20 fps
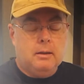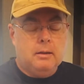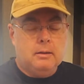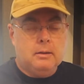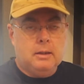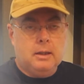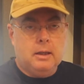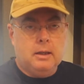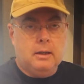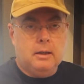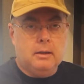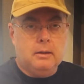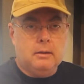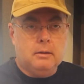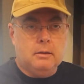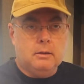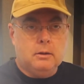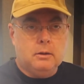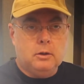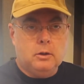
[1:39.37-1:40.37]

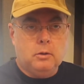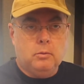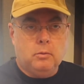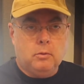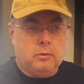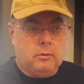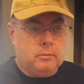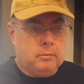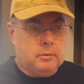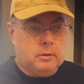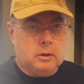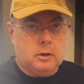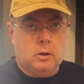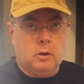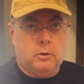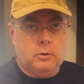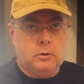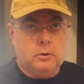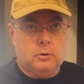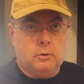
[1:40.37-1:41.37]
then you will
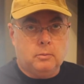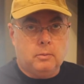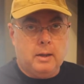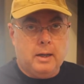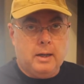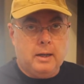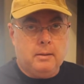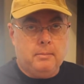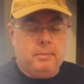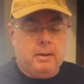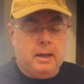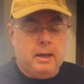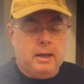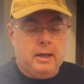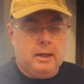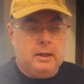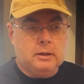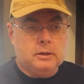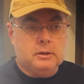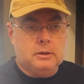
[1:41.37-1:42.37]
go to the Reddit
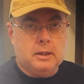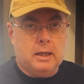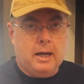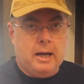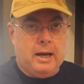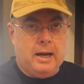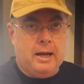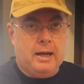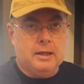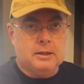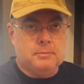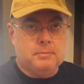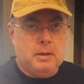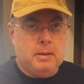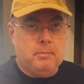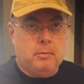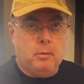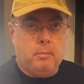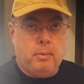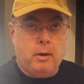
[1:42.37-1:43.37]
page that has
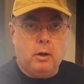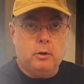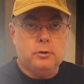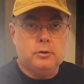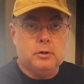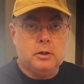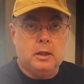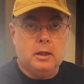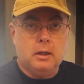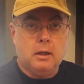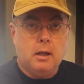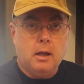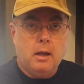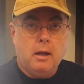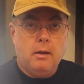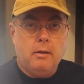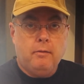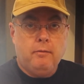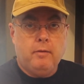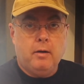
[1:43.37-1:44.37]
people posting
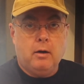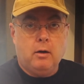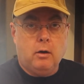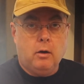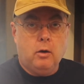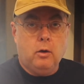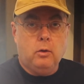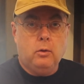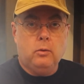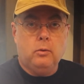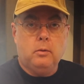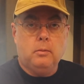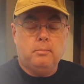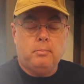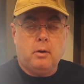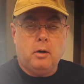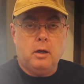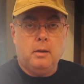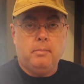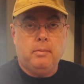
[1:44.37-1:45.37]
their own
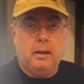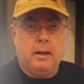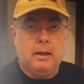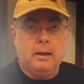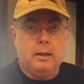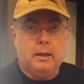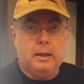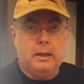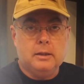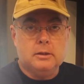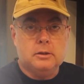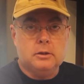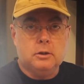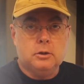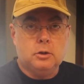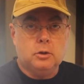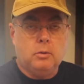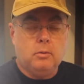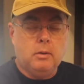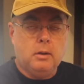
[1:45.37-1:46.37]
party plan links to
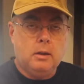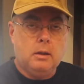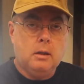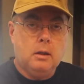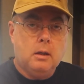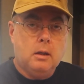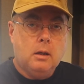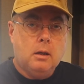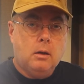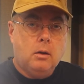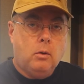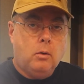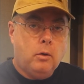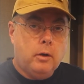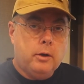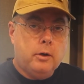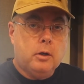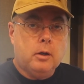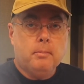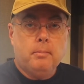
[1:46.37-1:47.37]
join,
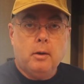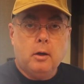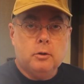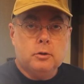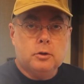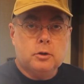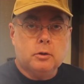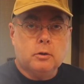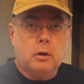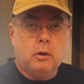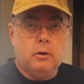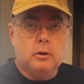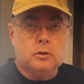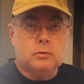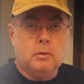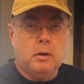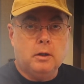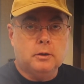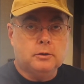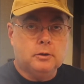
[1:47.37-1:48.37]
or you can post your own
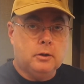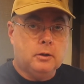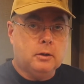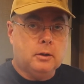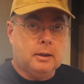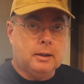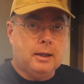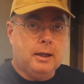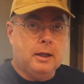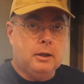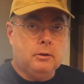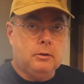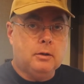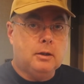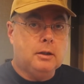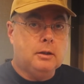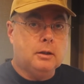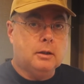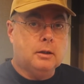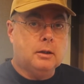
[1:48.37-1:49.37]
as well. So again, you
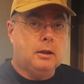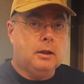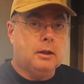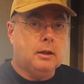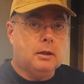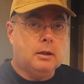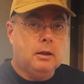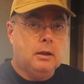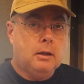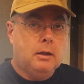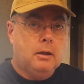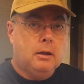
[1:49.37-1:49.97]
can either click